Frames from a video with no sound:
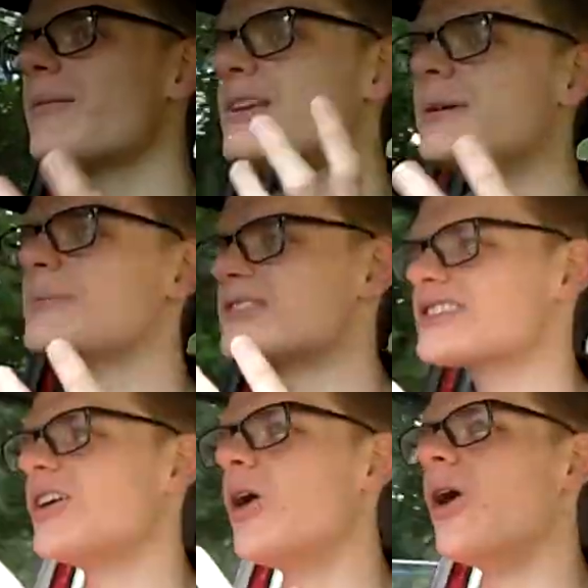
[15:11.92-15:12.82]
how many people
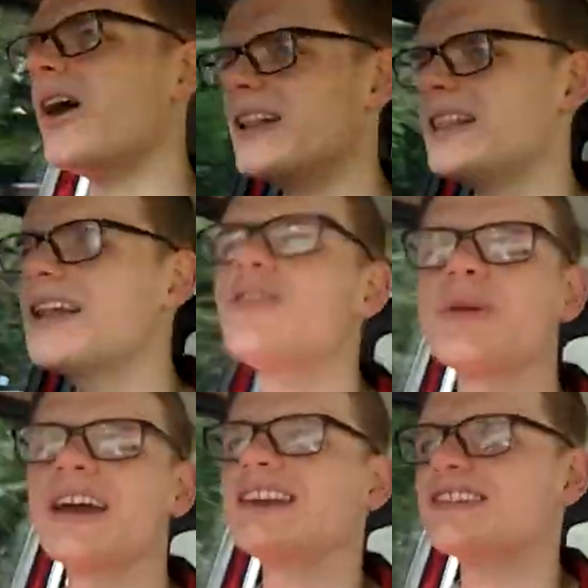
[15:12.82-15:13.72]
say, oh, I love
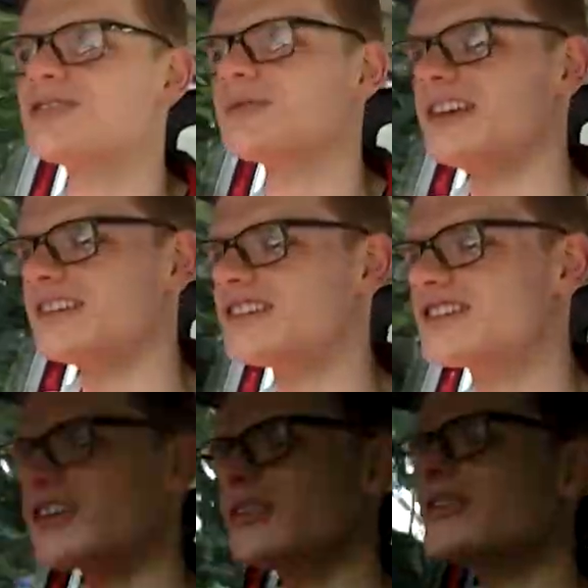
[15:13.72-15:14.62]
my S3, it's
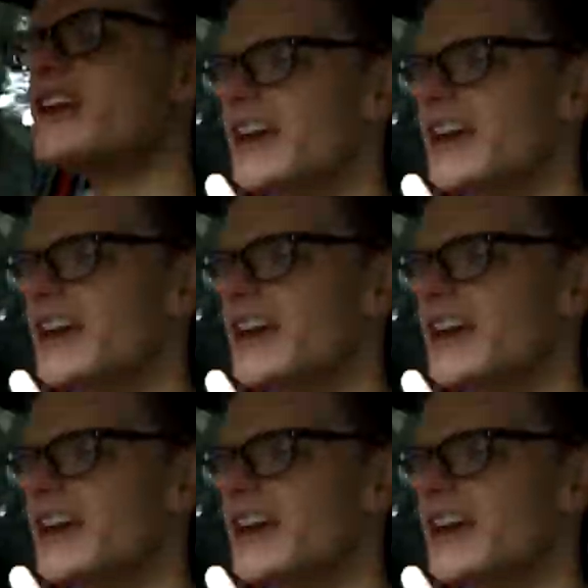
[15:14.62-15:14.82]
so